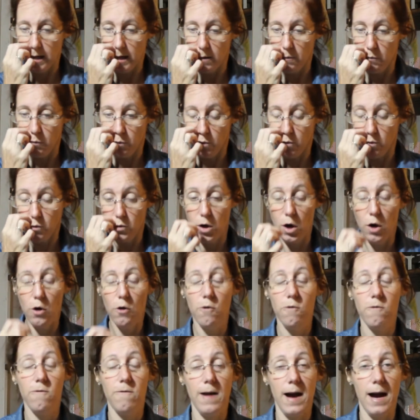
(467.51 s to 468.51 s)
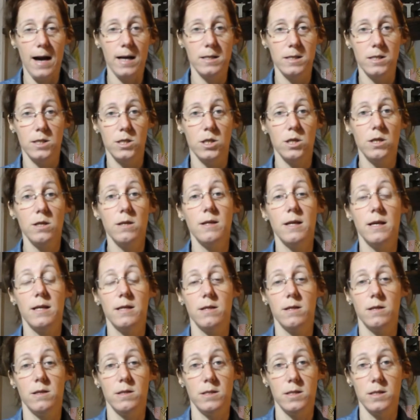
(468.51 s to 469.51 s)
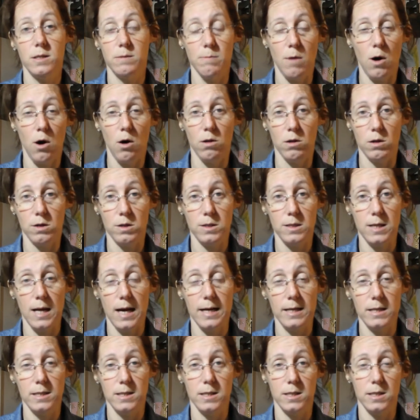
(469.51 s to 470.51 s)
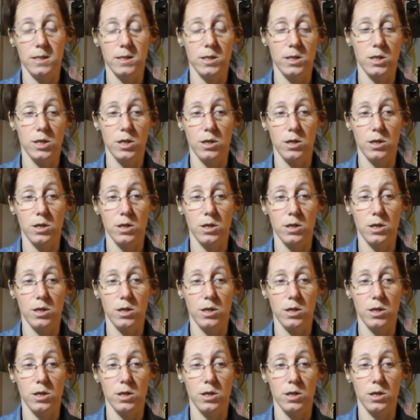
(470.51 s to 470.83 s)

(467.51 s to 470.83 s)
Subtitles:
will go faster than the smaller sizes.